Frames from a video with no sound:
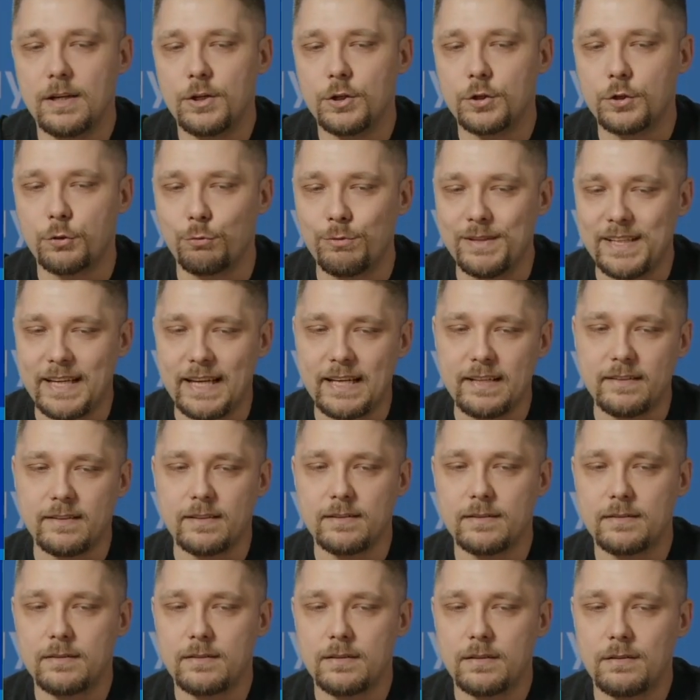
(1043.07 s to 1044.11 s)
Create
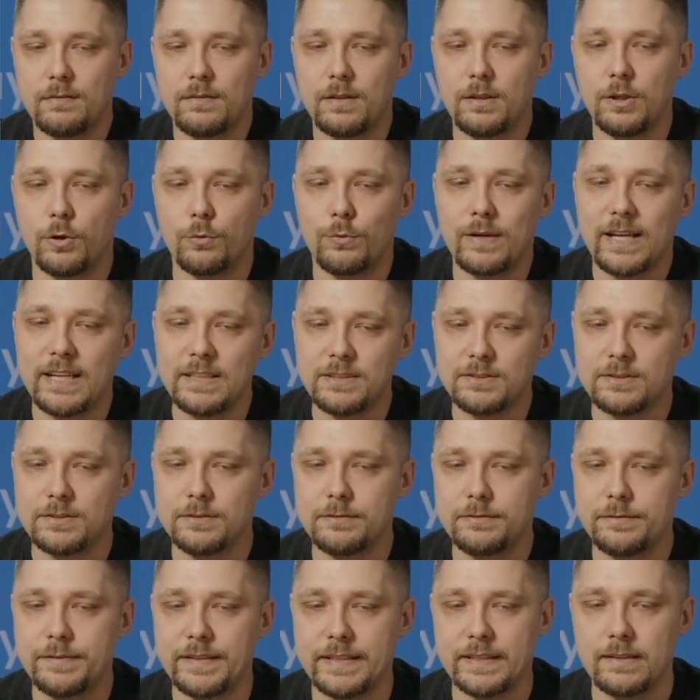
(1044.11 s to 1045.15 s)
location
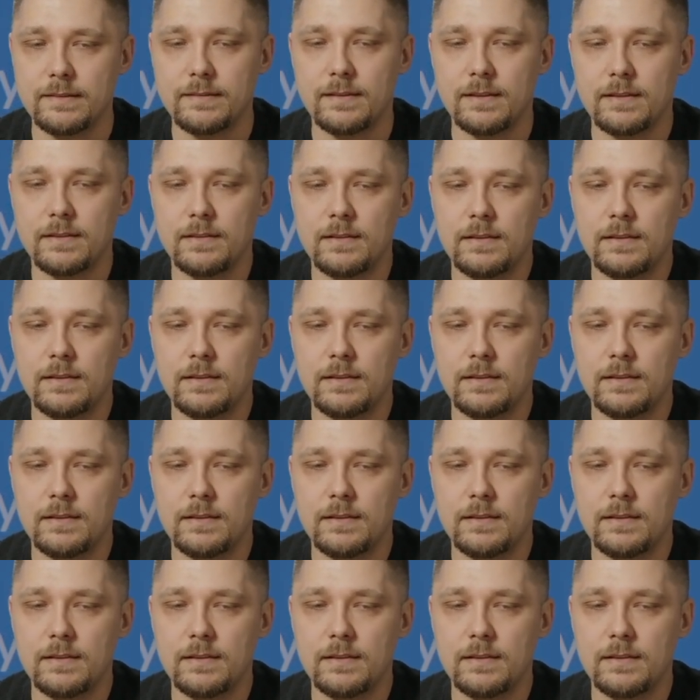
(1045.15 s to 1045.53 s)
field